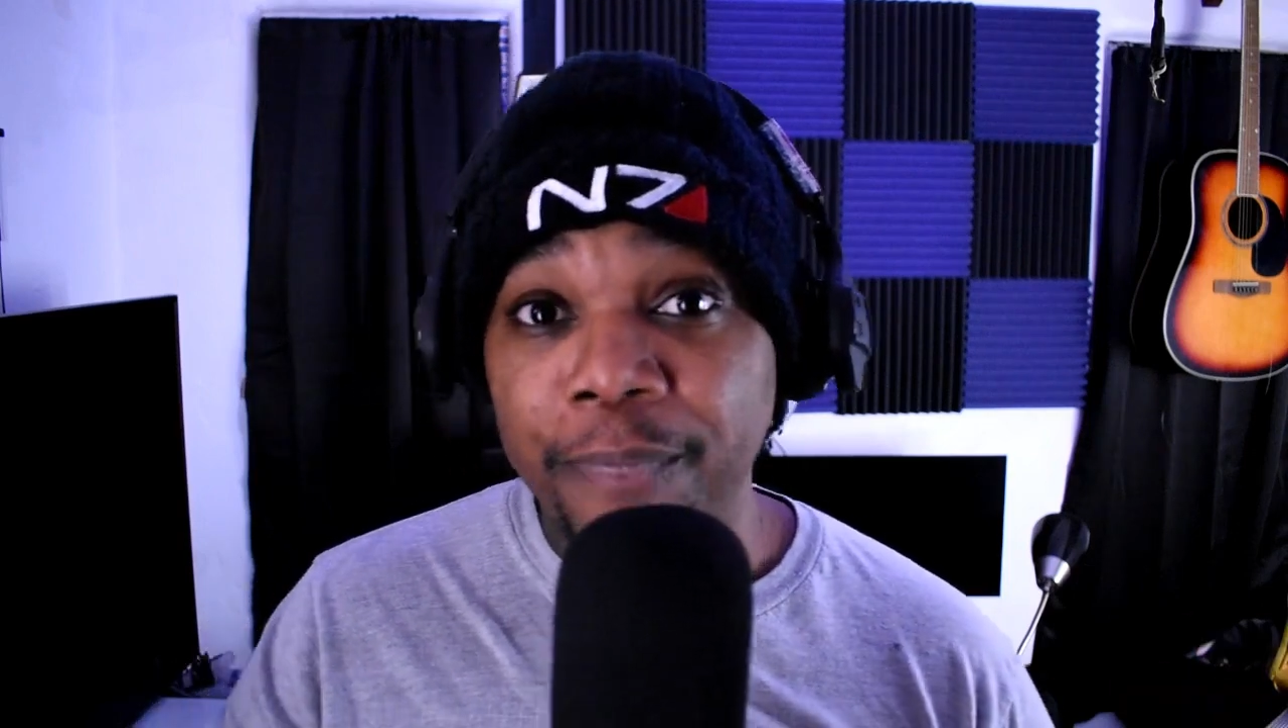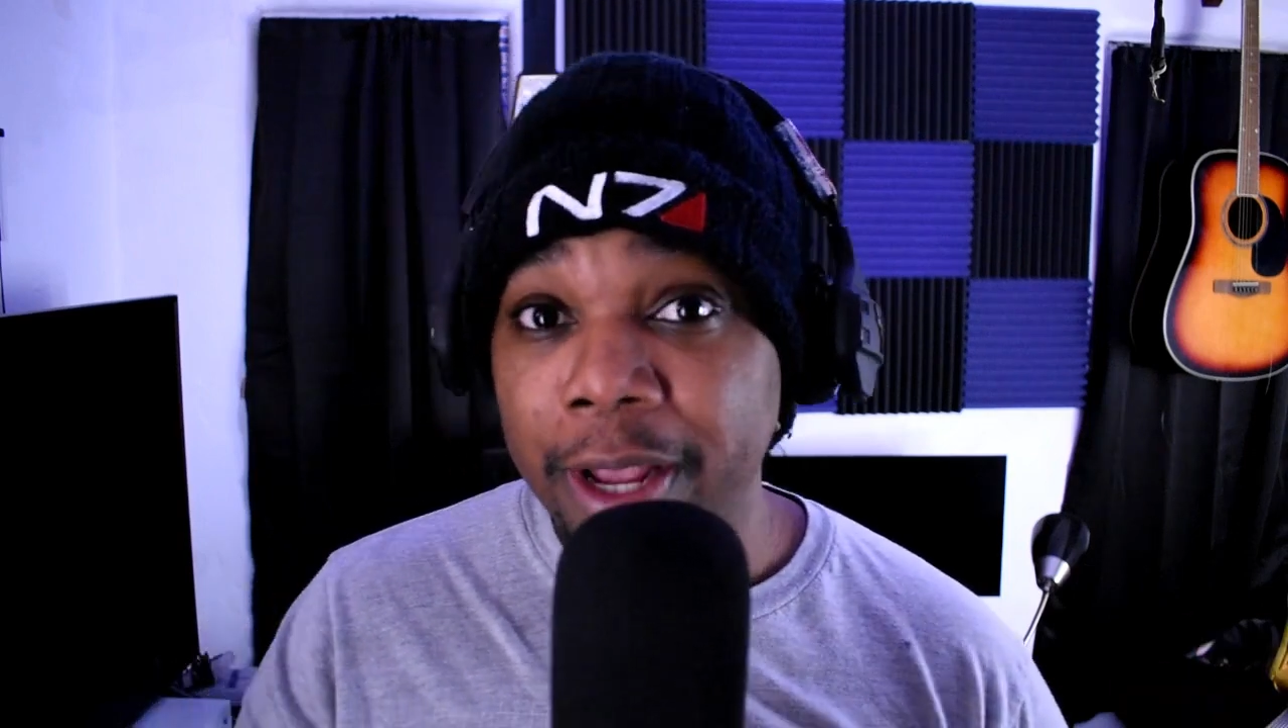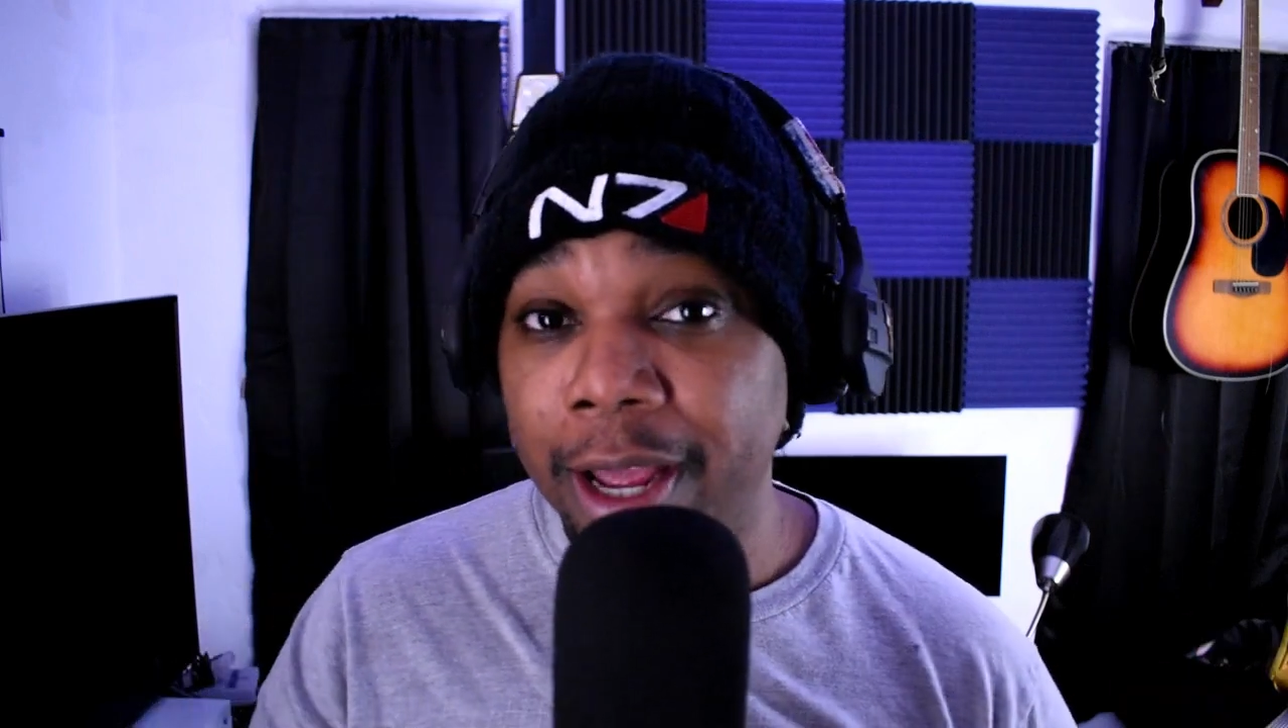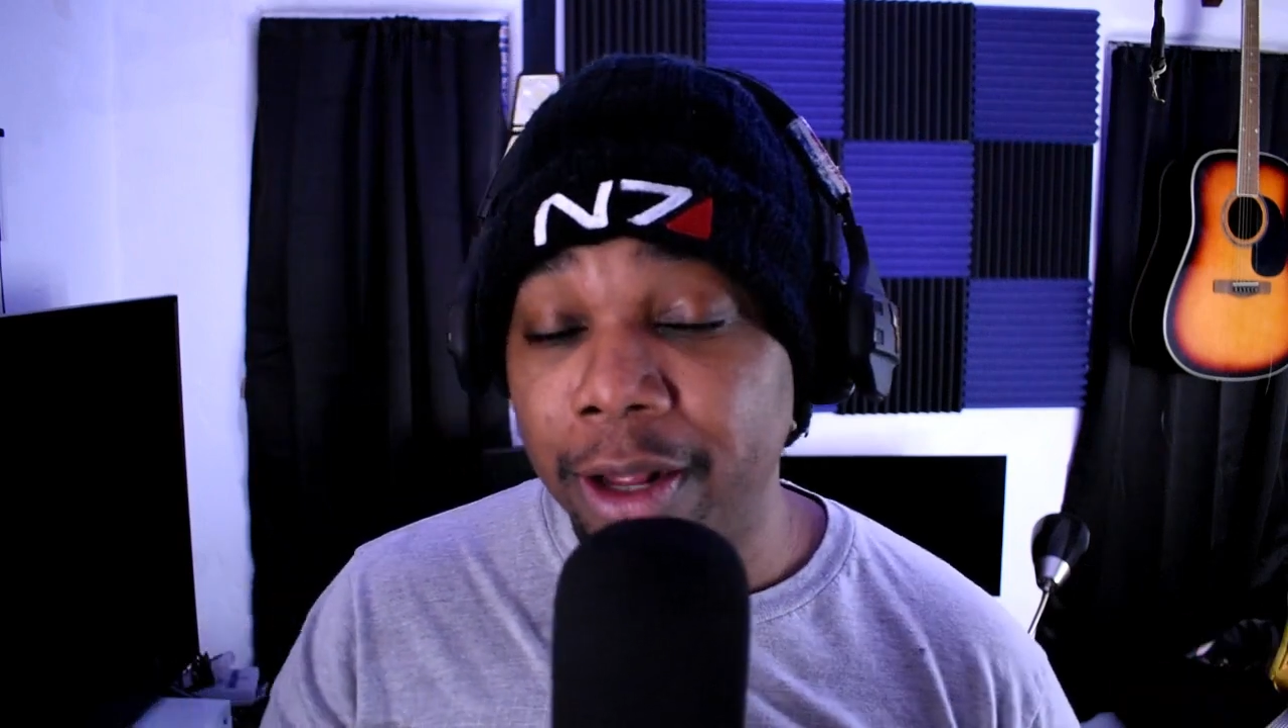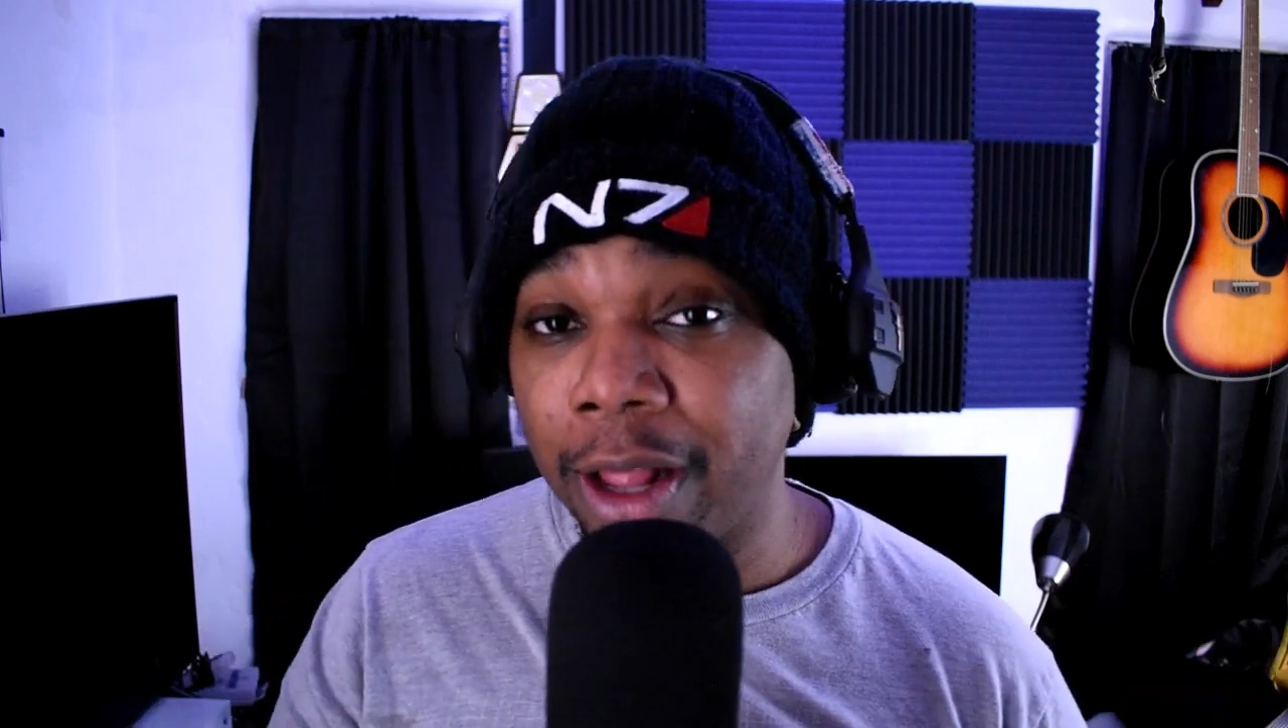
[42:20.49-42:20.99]

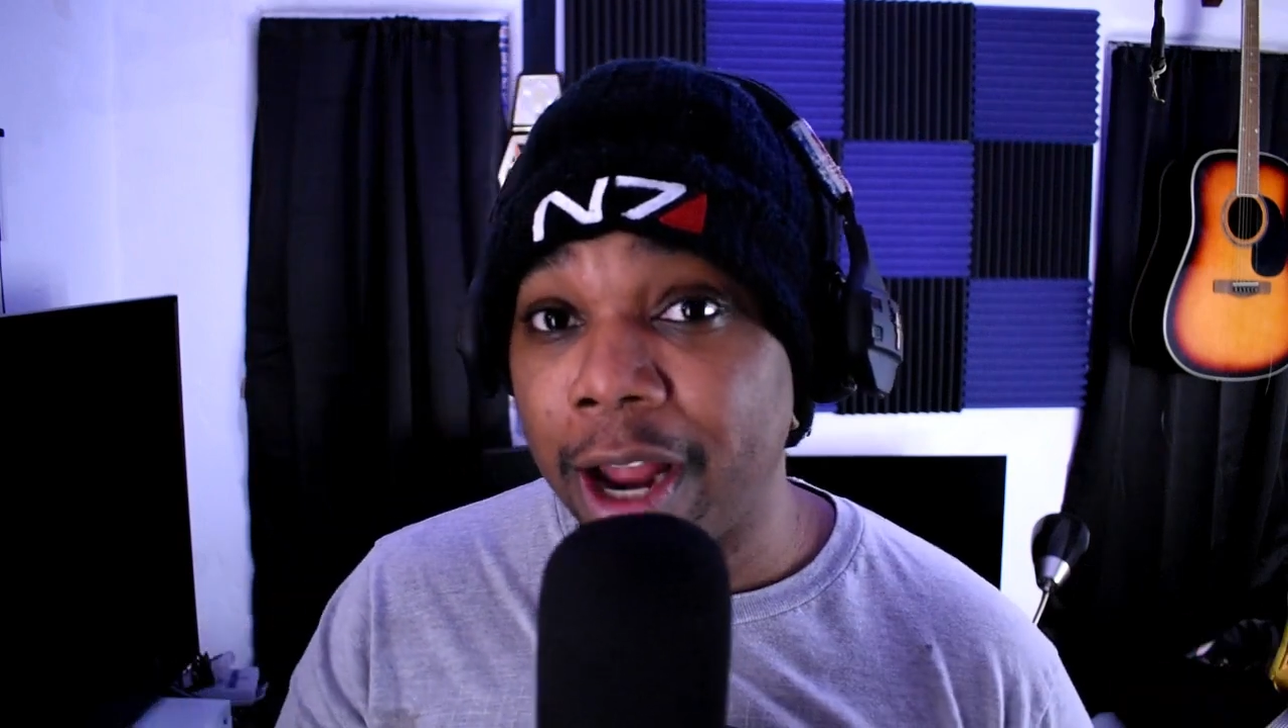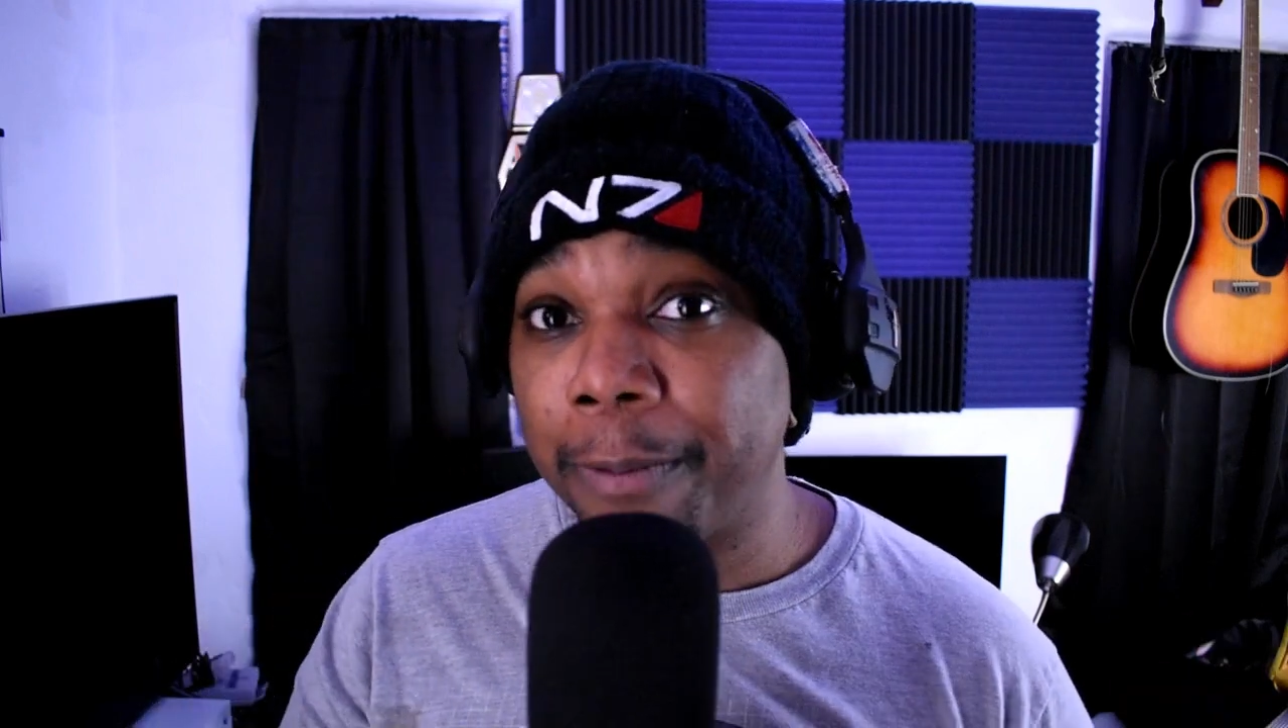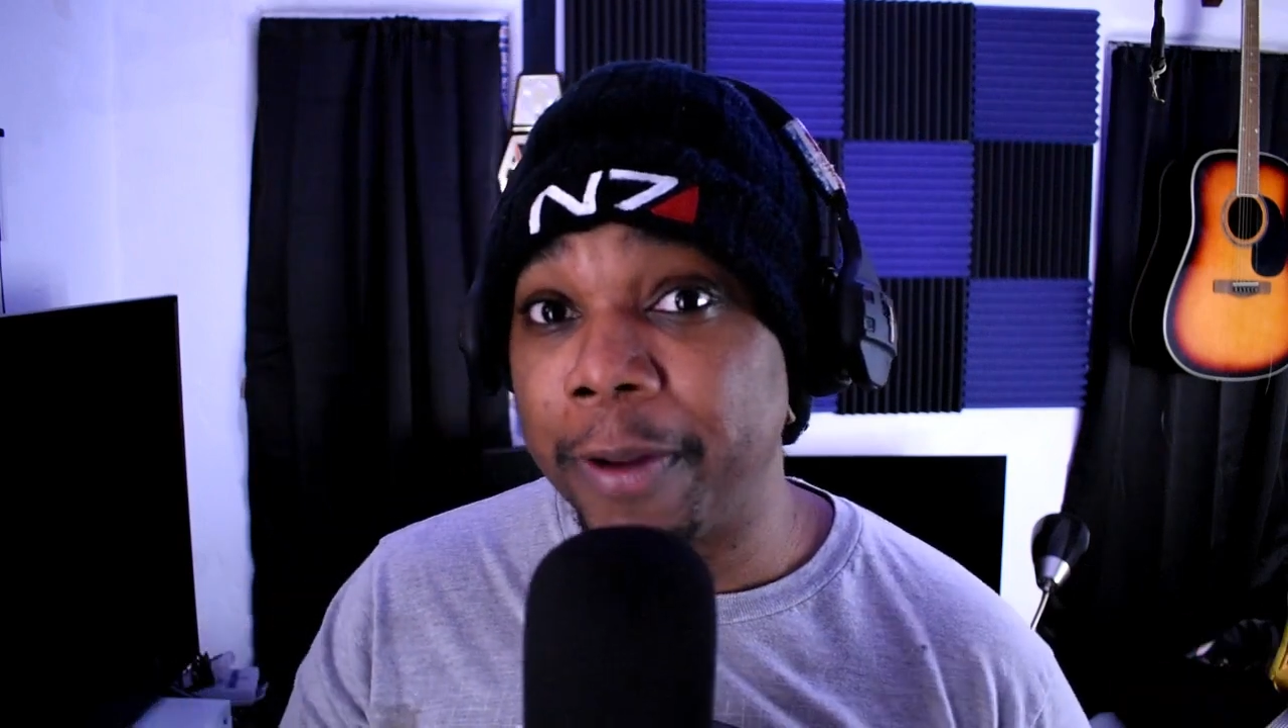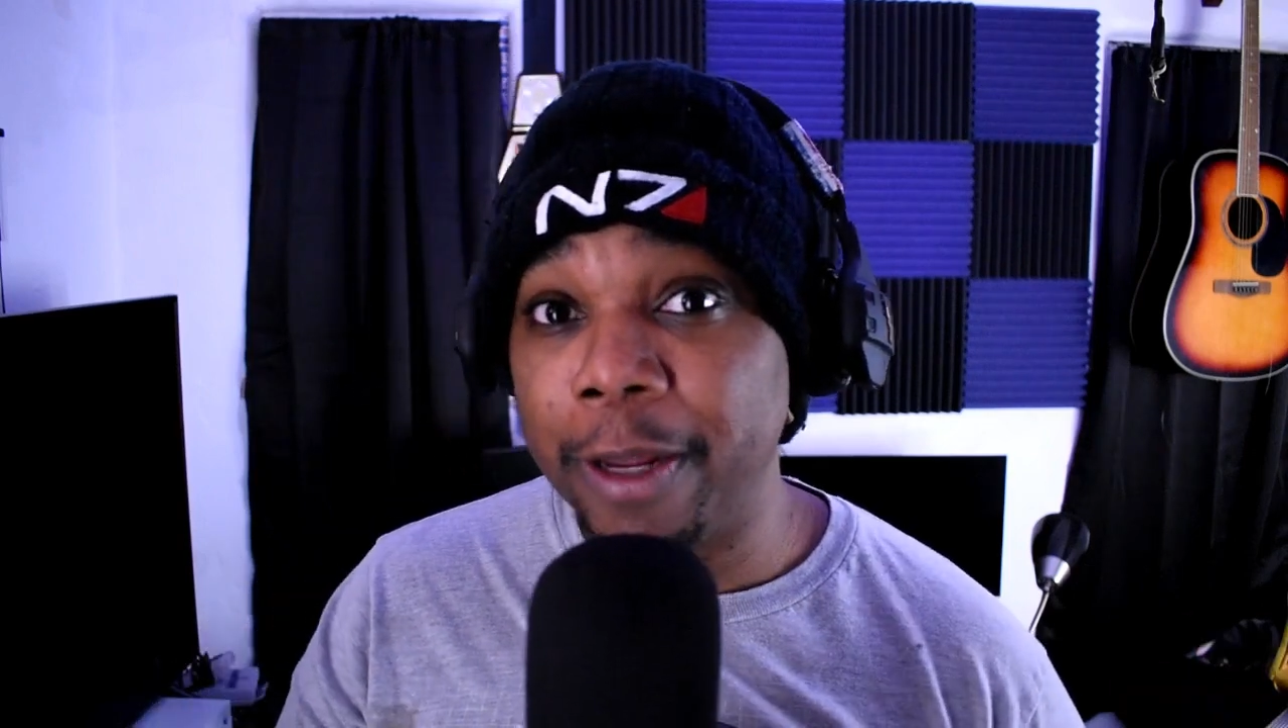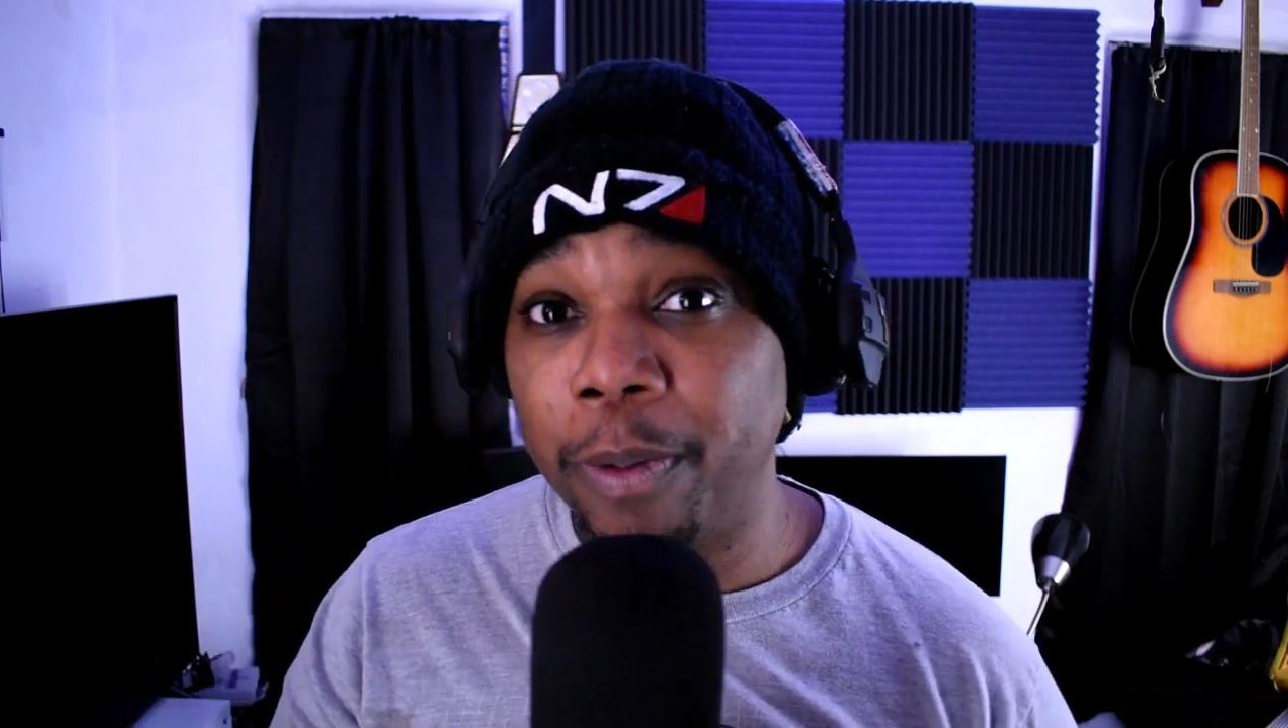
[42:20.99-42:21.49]
And a lot
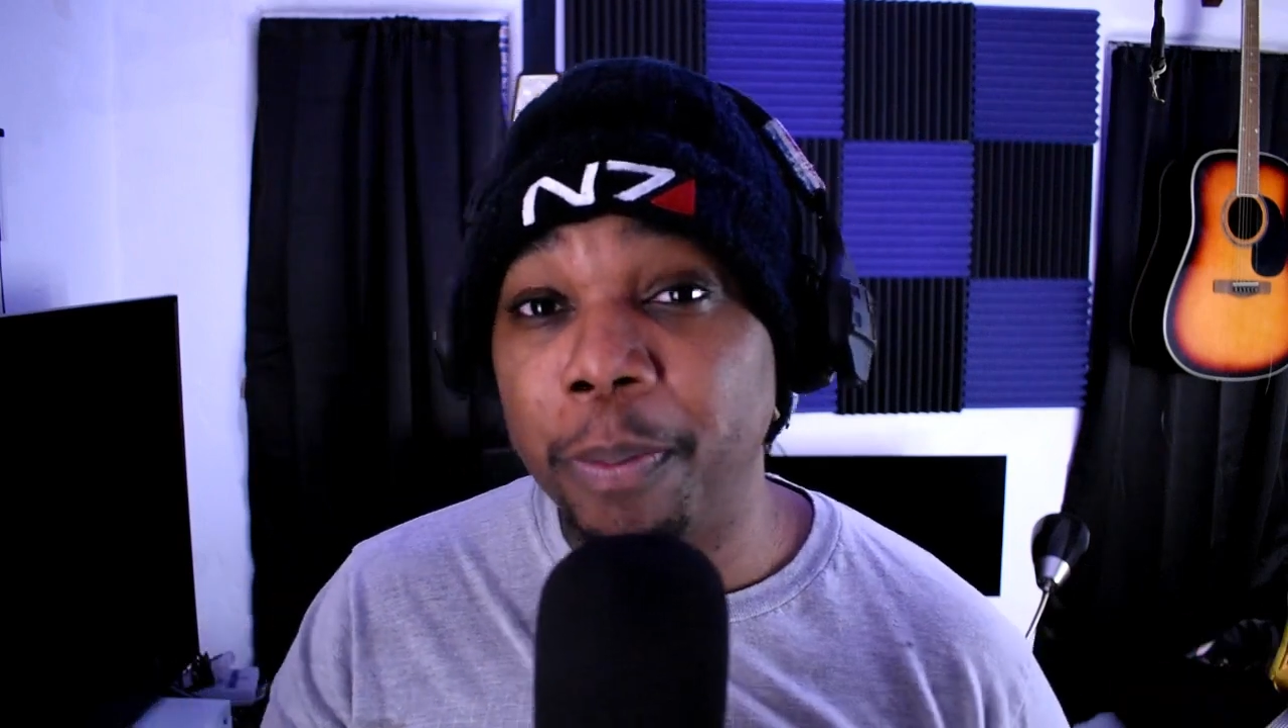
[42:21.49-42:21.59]
of people